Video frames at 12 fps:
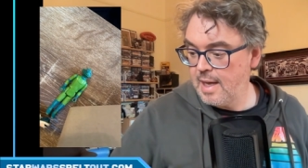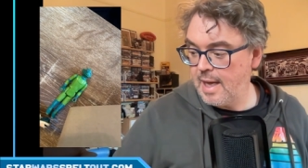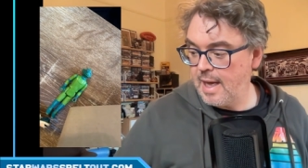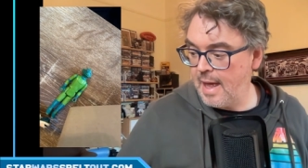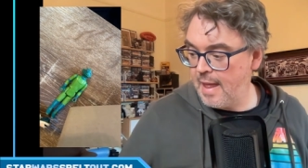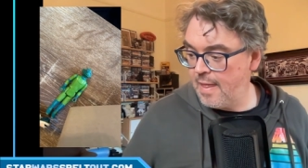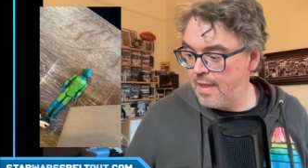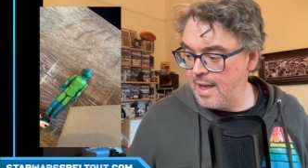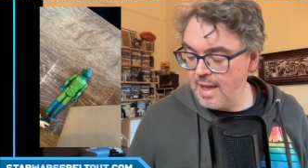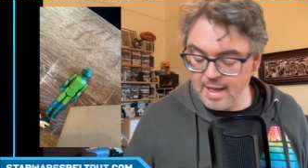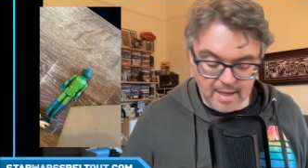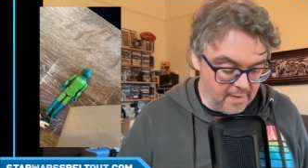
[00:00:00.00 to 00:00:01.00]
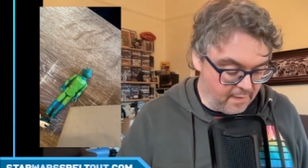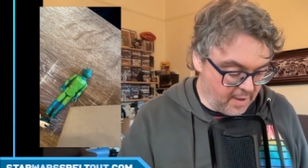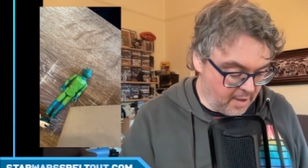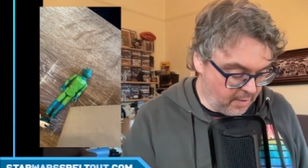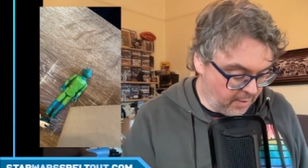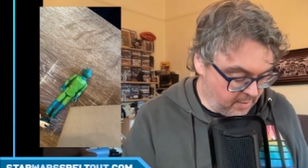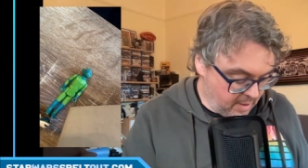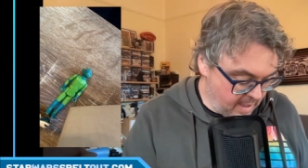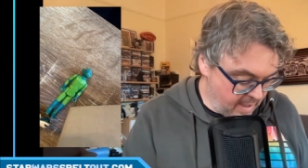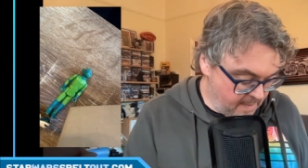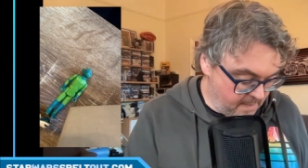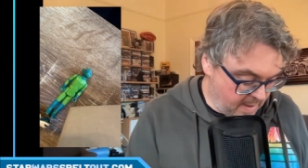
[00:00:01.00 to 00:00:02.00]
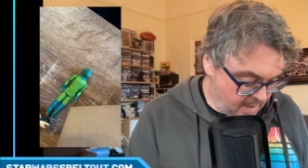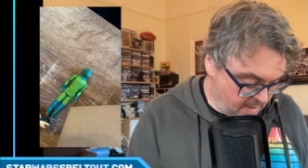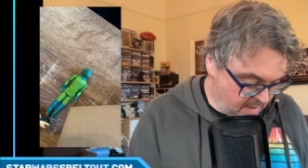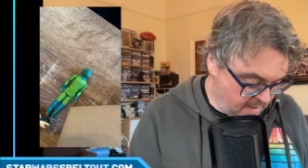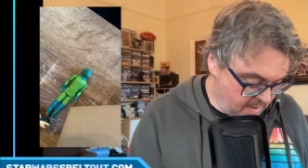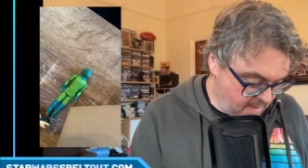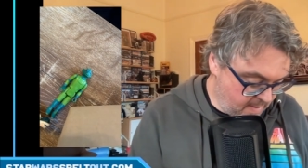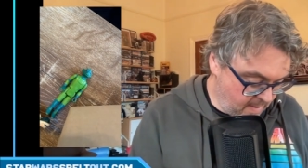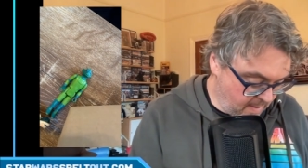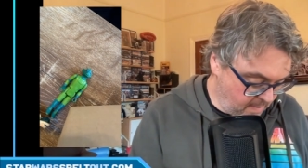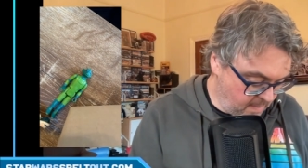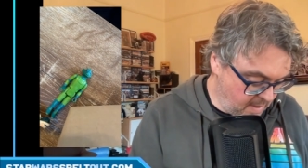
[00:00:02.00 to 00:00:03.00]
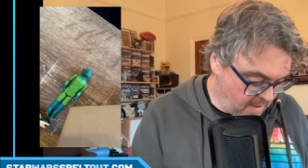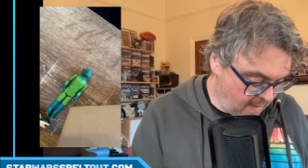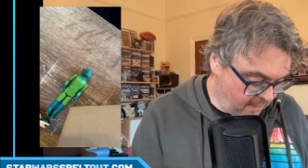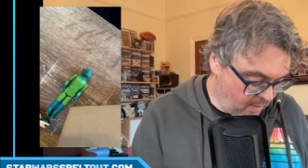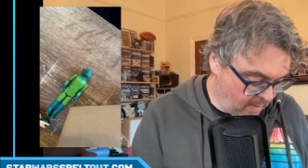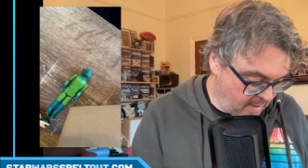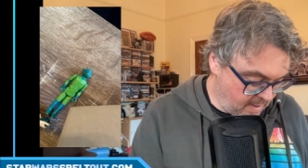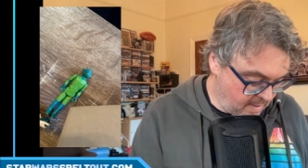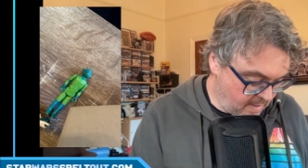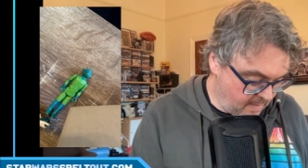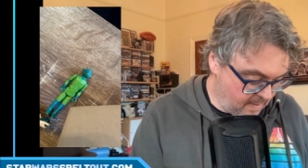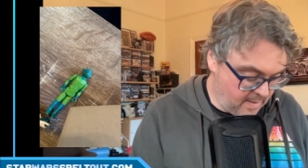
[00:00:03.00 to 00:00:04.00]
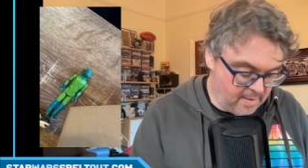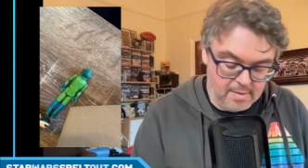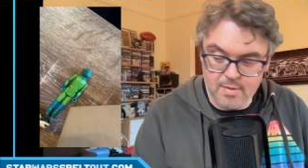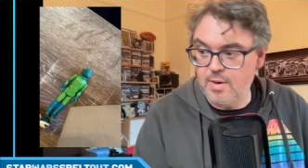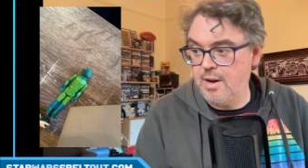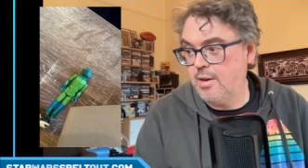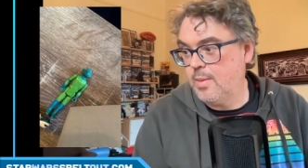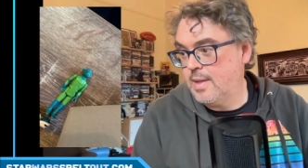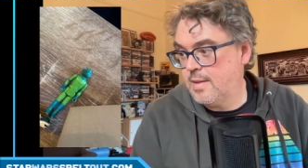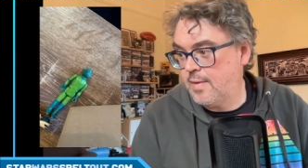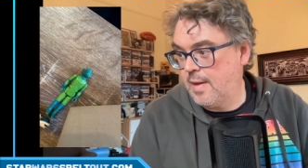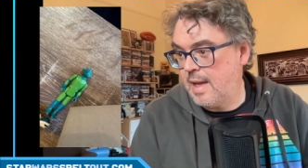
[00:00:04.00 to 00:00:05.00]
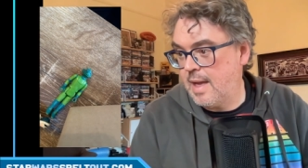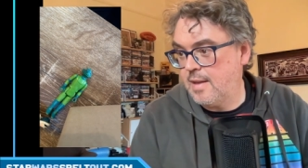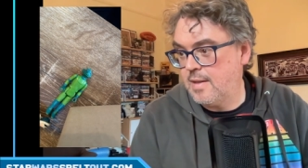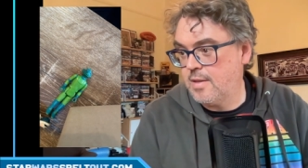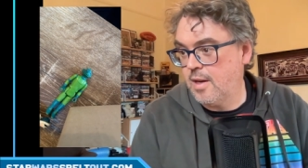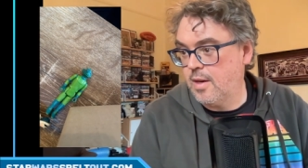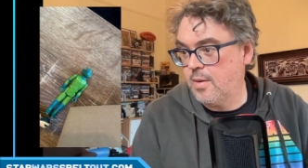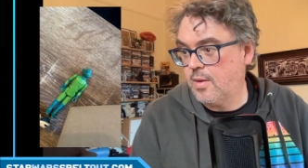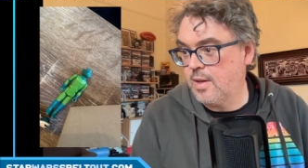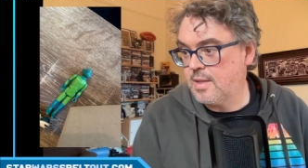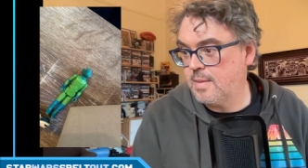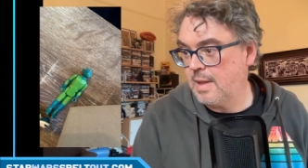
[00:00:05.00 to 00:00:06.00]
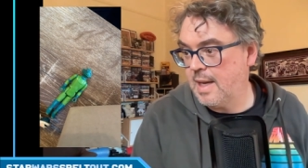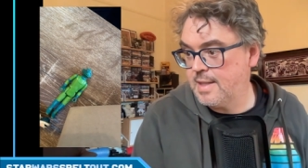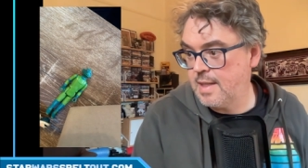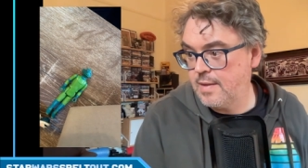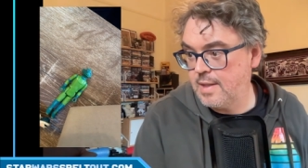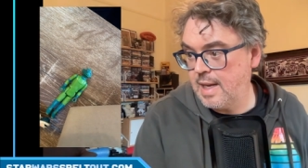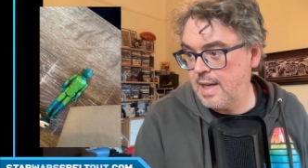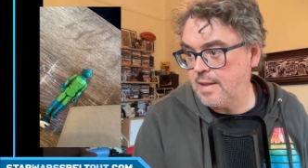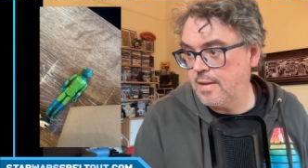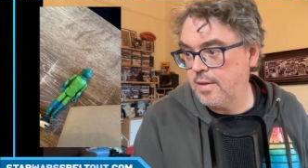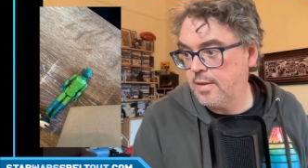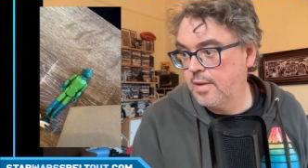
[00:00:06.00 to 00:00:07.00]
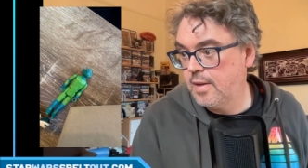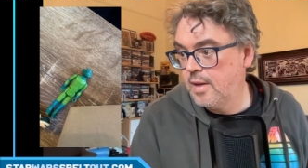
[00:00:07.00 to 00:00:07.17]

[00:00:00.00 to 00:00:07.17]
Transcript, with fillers: And then the final three, because you know you saved the ones, the the rarer ones for the end. So we've got some last 17s.